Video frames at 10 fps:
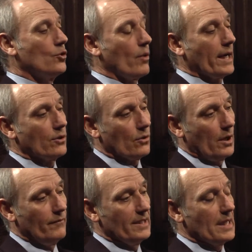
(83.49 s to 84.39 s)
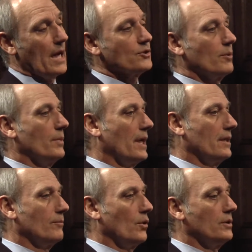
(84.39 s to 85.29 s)
director of endoscopy
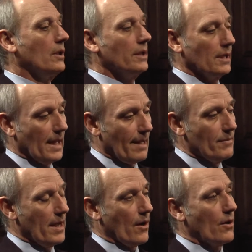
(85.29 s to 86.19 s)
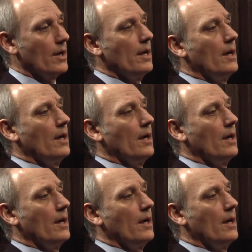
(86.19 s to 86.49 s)
and the motility lab there